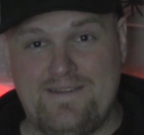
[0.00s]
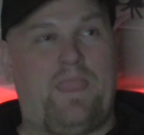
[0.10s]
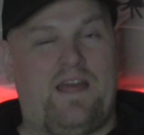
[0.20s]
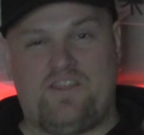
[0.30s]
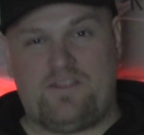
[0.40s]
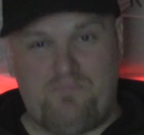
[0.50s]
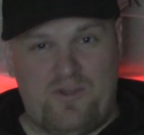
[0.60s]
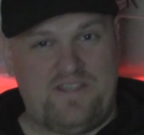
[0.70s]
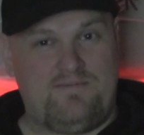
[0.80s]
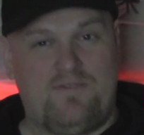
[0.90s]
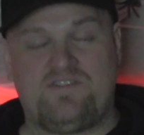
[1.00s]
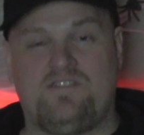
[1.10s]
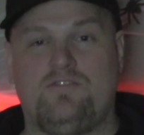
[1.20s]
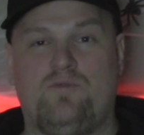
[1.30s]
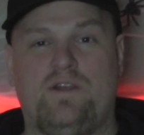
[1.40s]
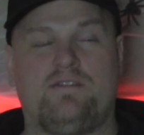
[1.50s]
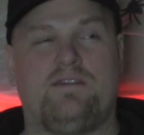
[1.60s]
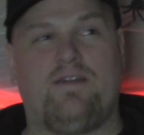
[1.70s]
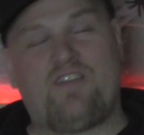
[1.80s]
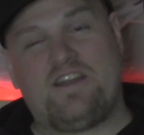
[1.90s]
I thought the placement was a little weird.
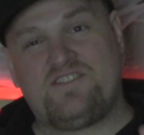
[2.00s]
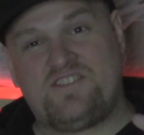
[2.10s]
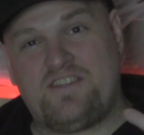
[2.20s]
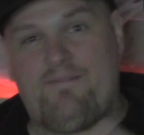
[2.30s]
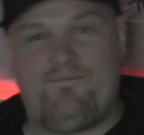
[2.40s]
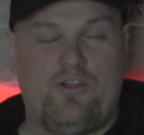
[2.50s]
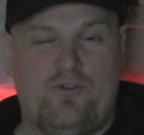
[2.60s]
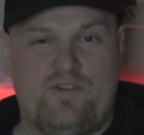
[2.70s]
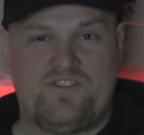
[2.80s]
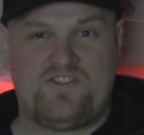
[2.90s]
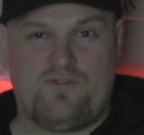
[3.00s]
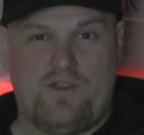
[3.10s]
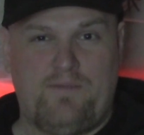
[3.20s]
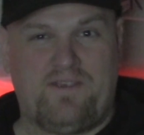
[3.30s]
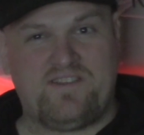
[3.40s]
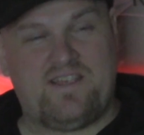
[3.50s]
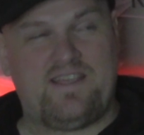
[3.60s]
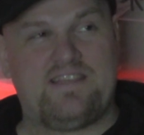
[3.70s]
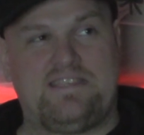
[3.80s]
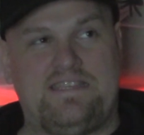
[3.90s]
I've kind of stopped following the story because I
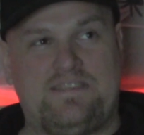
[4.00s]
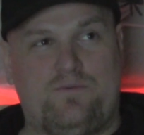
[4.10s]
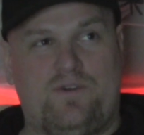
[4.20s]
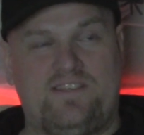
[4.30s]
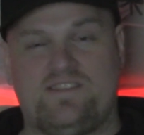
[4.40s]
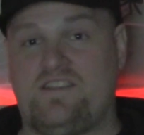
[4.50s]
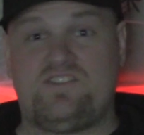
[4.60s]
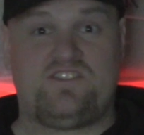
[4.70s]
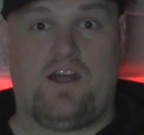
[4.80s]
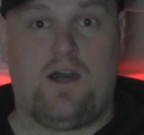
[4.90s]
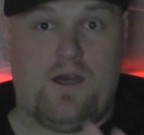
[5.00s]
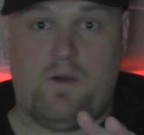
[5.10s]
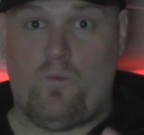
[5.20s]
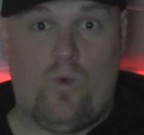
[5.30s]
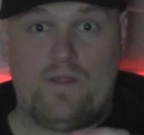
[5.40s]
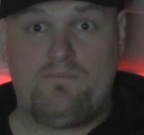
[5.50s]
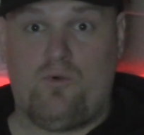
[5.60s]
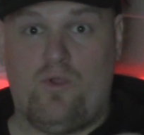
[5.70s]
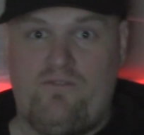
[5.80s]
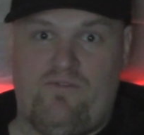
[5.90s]
guess this one is like Saw
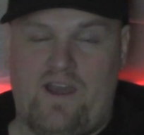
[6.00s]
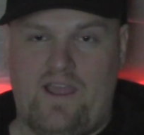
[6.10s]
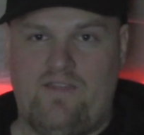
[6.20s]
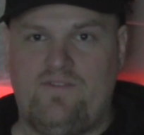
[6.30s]
1.5.